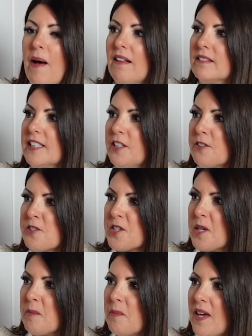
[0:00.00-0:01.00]
about
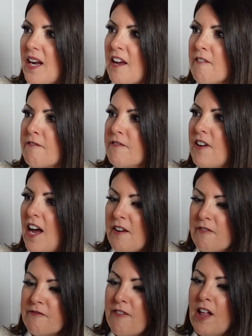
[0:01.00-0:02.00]
leadership. And I've
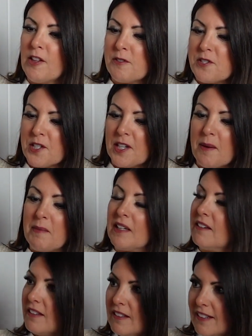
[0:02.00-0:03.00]
I've followed your, I
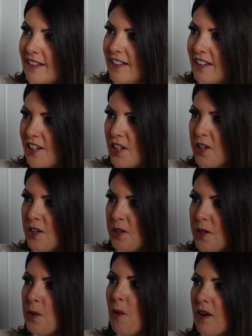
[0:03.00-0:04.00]
mean,
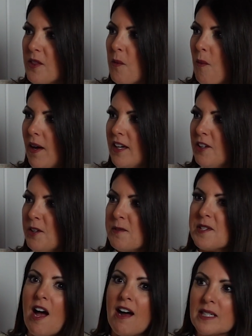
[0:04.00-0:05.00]
you are the one
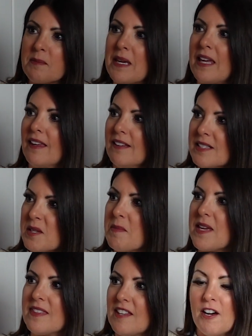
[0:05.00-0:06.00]
who talked me into
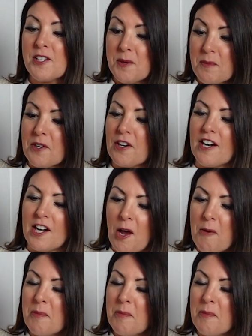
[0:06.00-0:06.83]
being the entrepreneur and